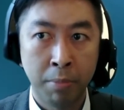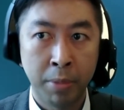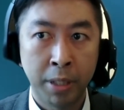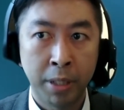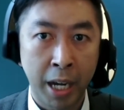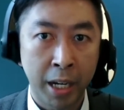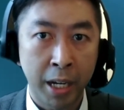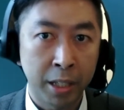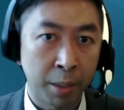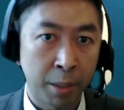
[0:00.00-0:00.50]

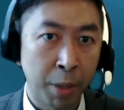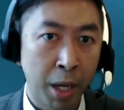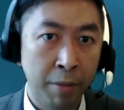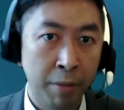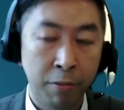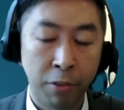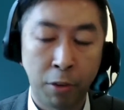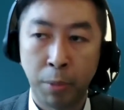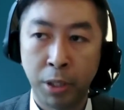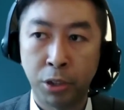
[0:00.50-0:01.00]
gather some
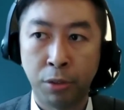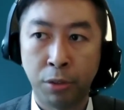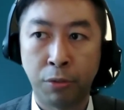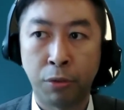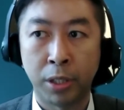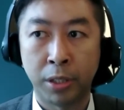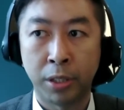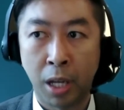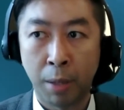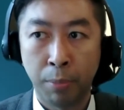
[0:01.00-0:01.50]
information, for
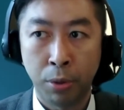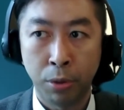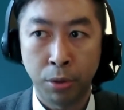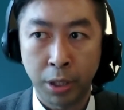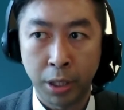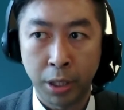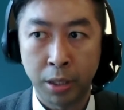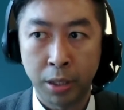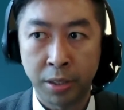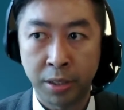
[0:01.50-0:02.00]
example,
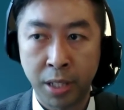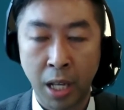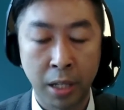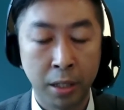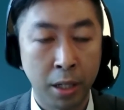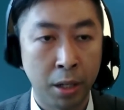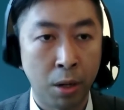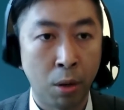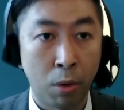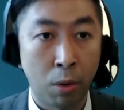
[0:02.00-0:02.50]
the
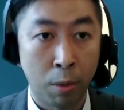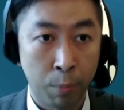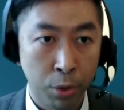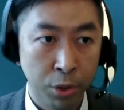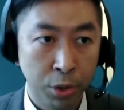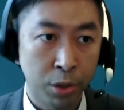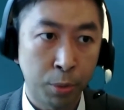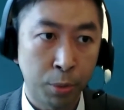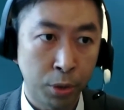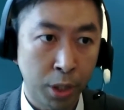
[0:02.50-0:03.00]
standard or
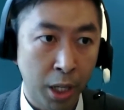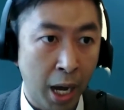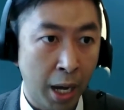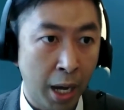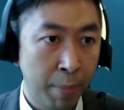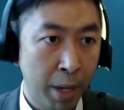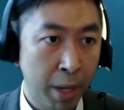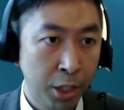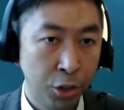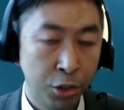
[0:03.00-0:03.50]
principle that I
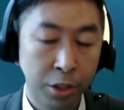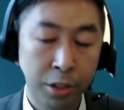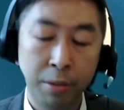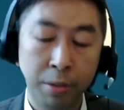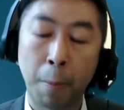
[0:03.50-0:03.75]
mentioned.